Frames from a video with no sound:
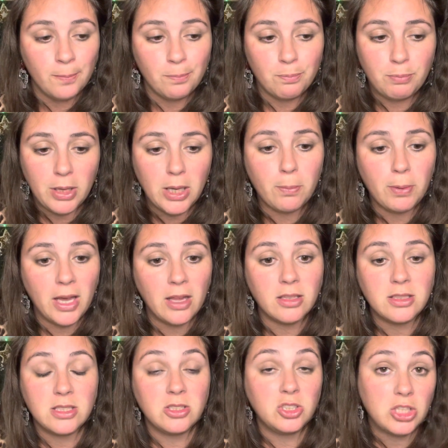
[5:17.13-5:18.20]
Big
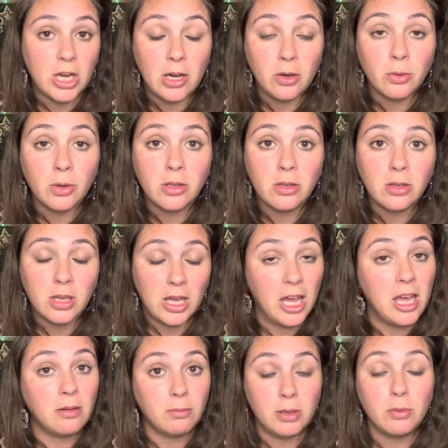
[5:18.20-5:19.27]
palettes in general
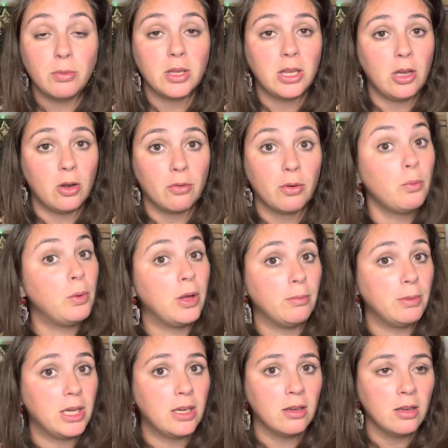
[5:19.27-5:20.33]
can be really
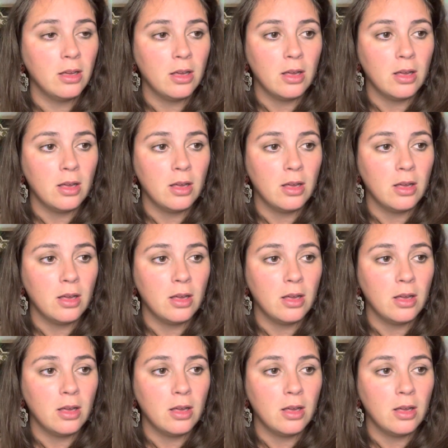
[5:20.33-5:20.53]
overwhelming,